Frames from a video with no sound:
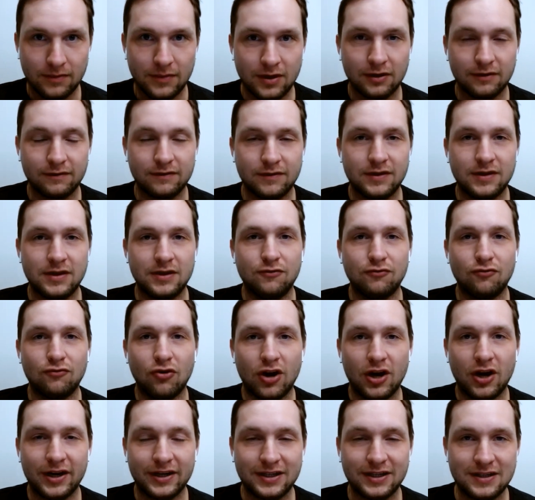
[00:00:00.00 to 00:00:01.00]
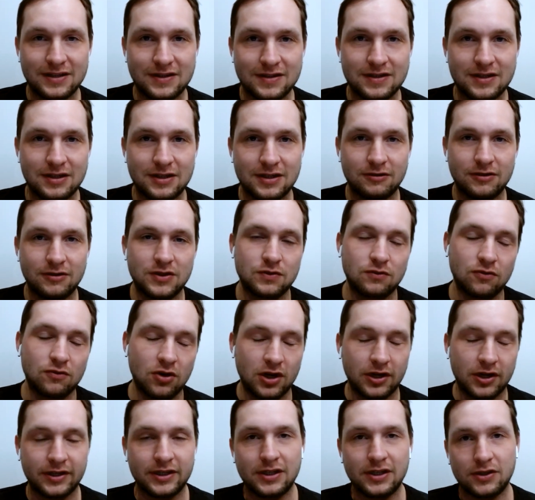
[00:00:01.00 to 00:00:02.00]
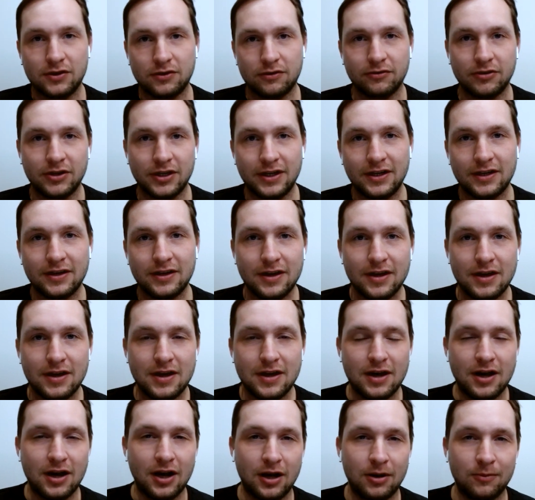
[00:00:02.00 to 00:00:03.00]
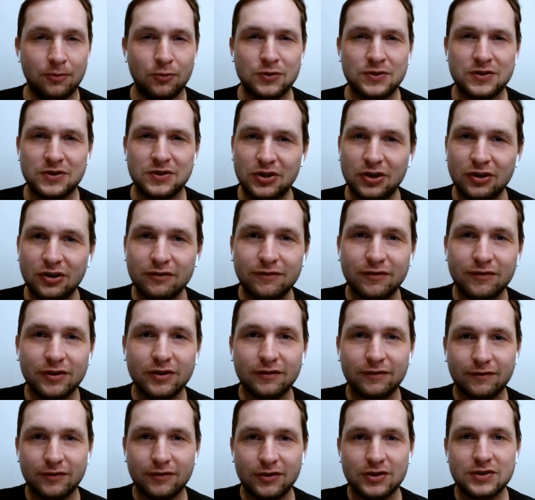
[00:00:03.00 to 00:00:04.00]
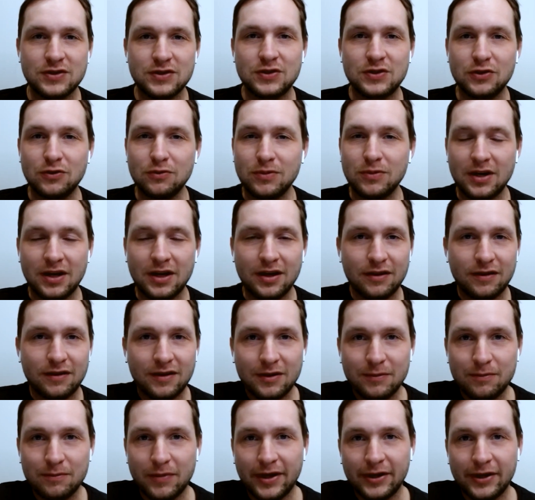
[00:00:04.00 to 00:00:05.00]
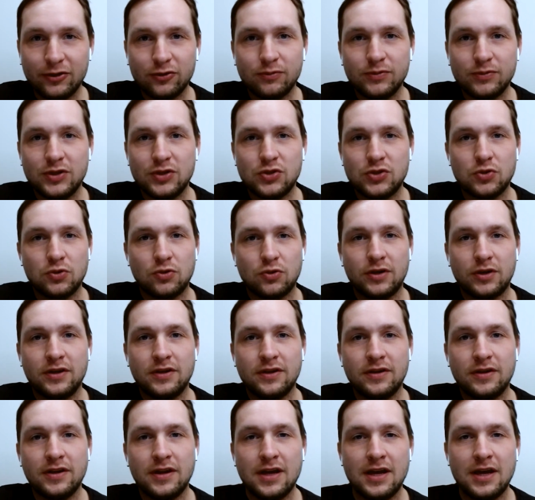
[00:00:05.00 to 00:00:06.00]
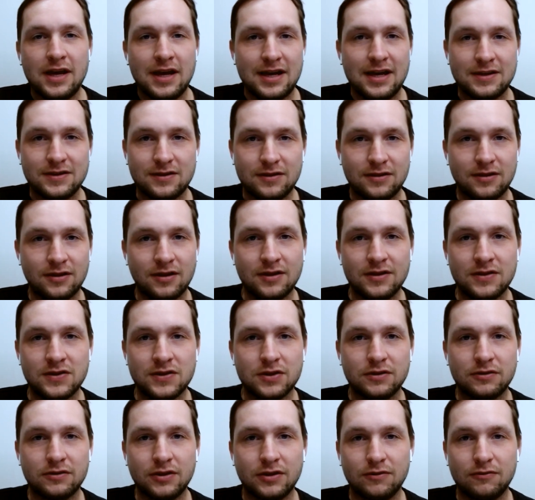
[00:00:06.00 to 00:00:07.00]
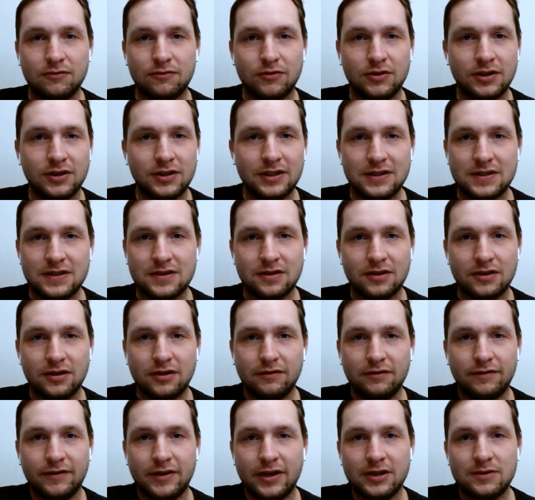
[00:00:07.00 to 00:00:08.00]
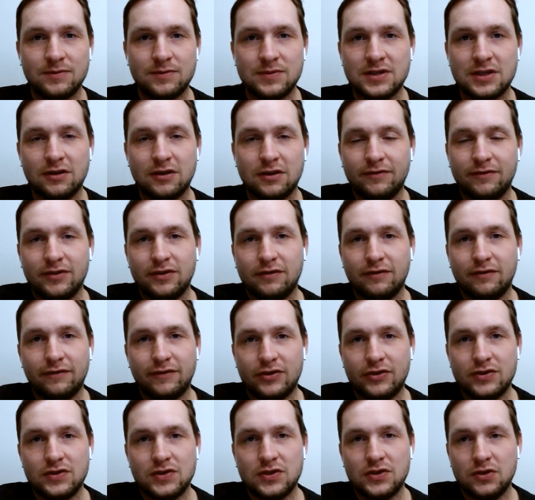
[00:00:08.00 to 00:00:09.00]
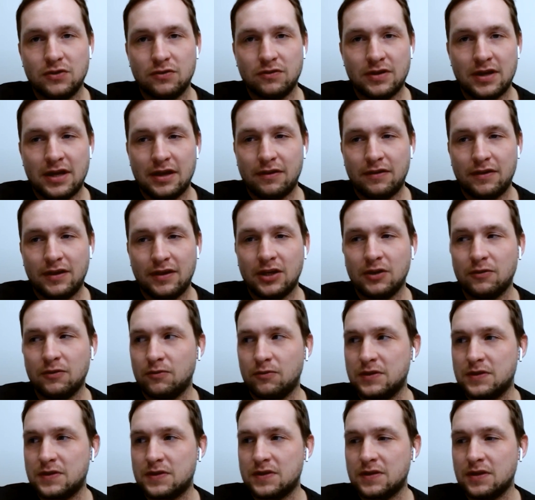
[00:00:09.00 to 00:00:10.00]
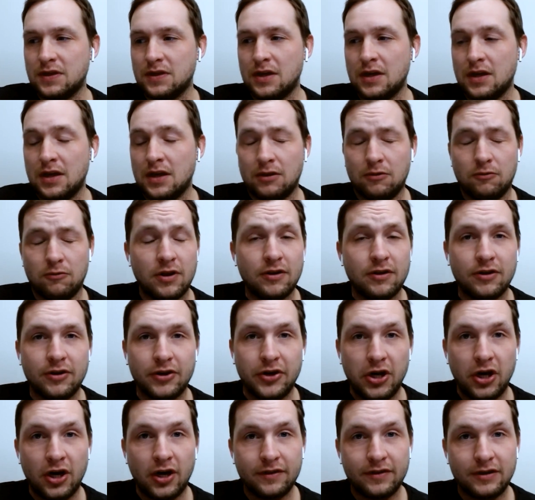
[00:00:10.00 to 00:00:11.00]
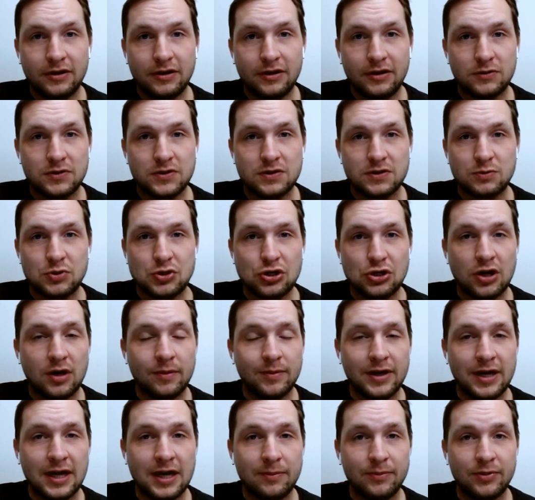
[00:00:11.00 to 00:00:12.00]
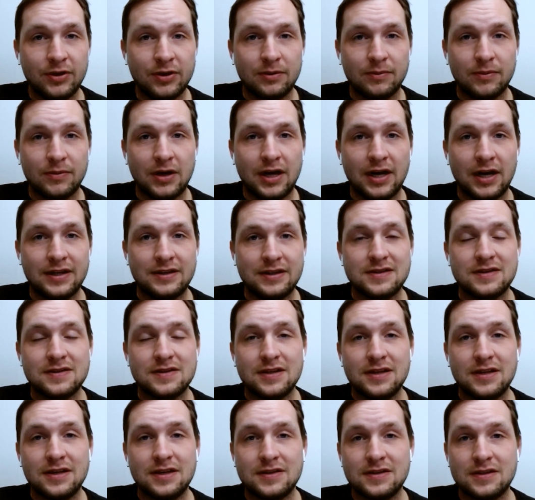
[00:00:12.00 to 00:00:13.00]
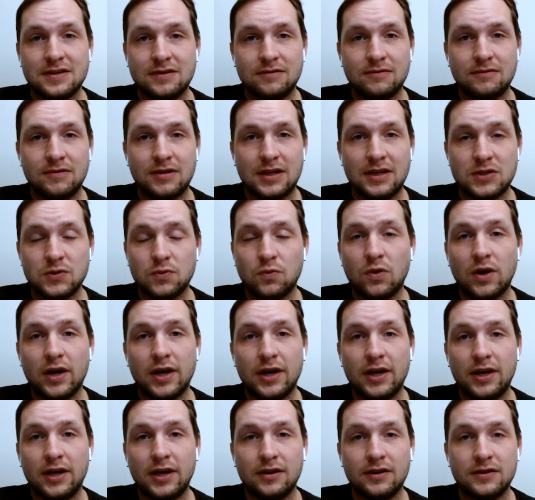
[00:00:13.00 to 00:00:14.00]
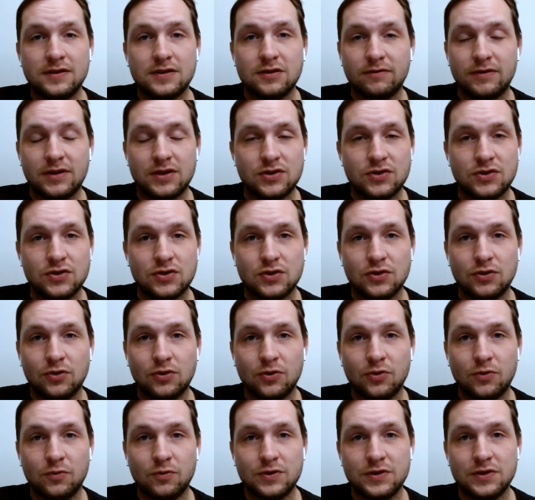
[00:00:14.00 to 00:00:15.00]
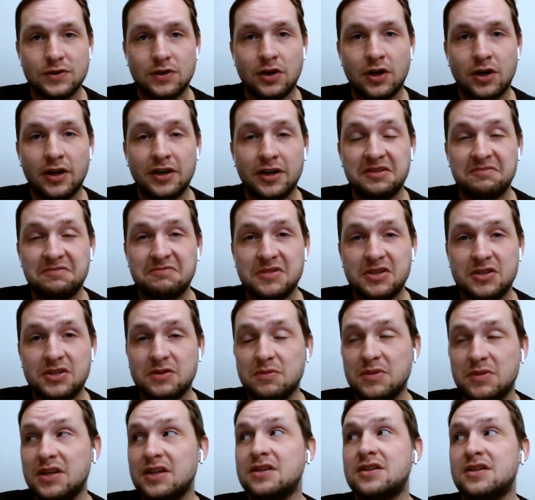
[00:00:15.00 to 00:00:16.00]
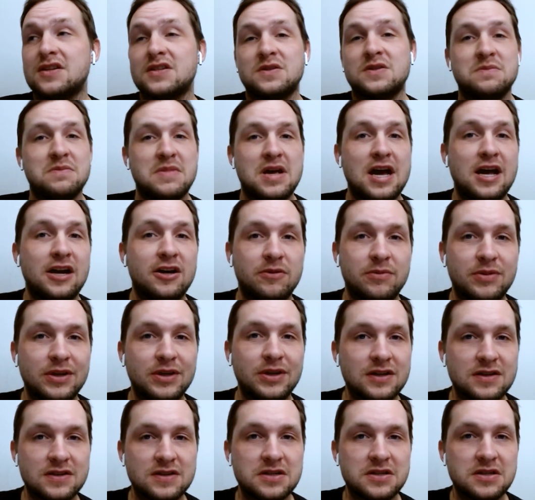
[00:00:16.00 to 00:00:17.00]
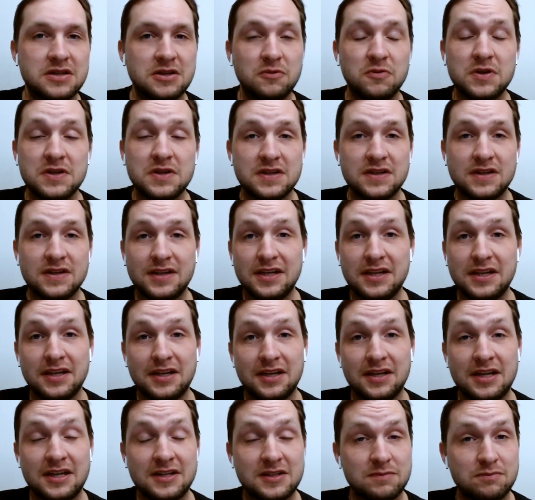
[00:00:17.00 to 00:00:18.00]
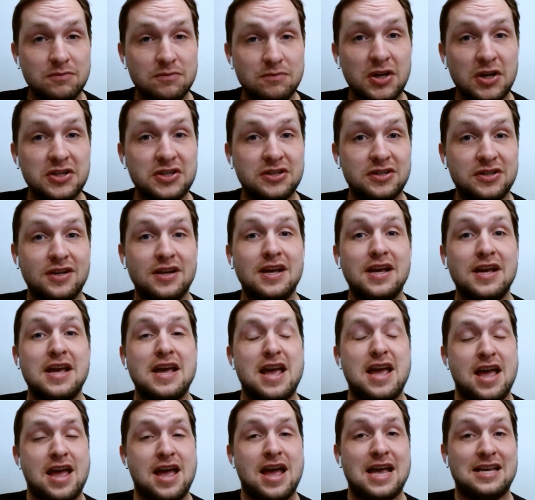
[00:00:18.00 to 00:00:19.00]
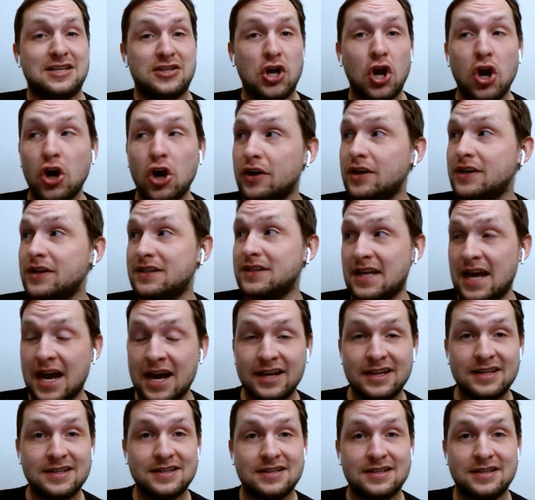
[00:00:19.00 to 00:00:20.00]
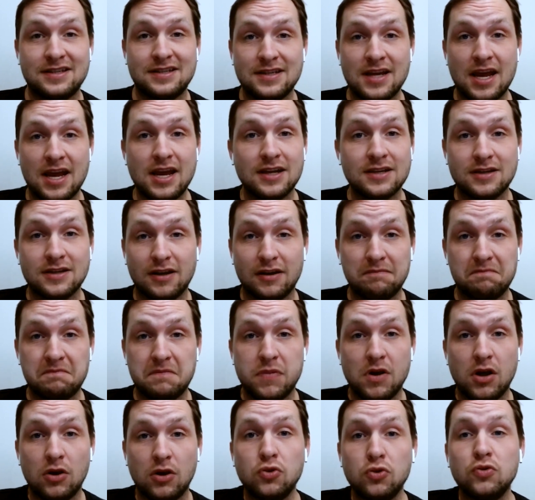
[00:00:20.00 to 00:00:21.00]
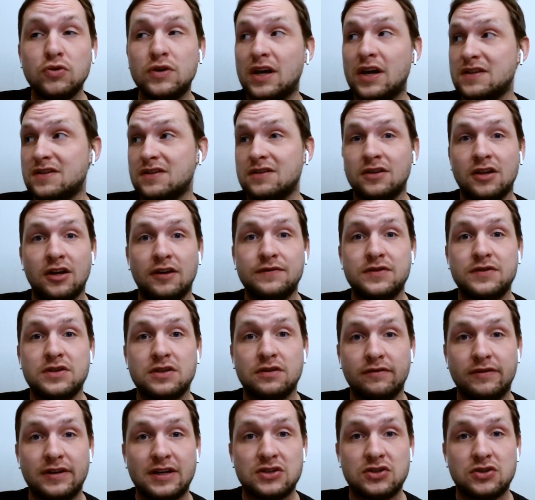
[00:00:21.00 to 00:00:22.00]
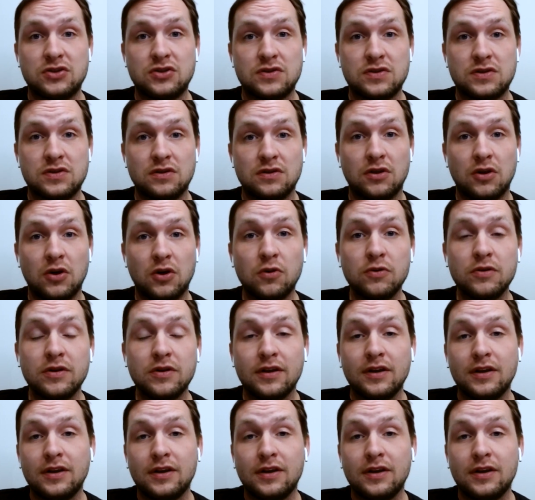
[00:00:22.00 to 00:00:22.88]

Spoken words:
of the Rocky series, Rocky Creed, was good for the first 2. But I think Michael B. Jordan as Adonis Creed really solidified himself in the first 2, and I think it was, whether or not there was some drama happening behind the scenes, and that's why Sylvester Stallone wasn't on it. To me, it doesn't matter because he wasn't needed as much. As hard as that is to say, because who doesn't love Sylvester Stallone?